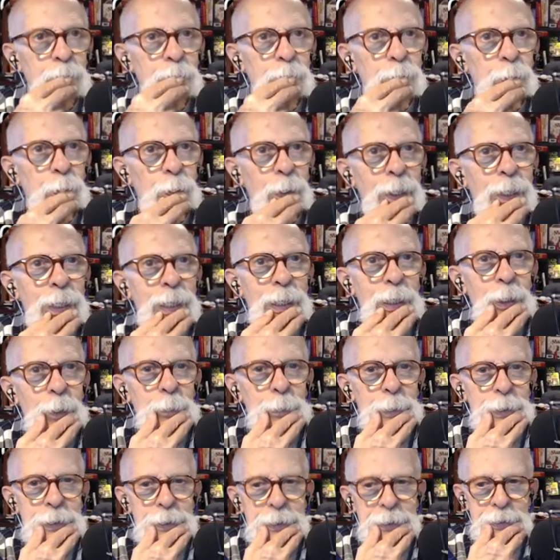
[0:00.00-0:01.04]
For how
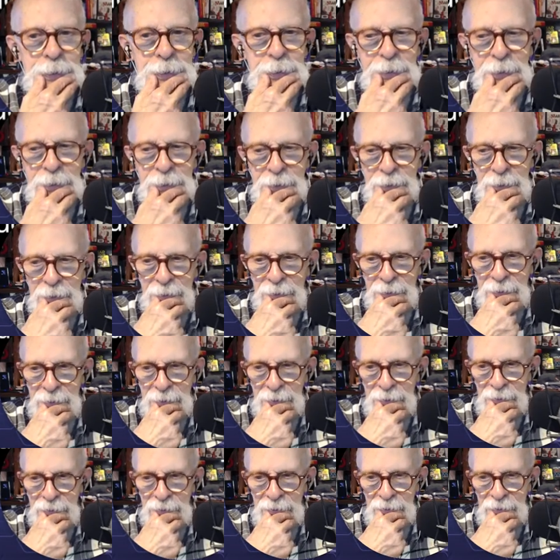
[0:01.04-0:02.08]
many
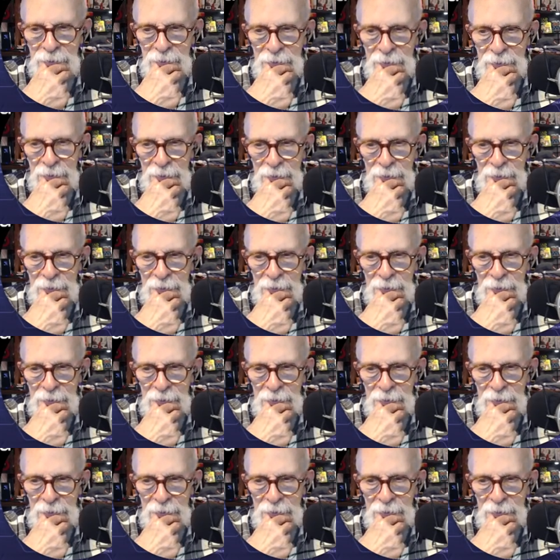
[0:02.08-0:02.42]
years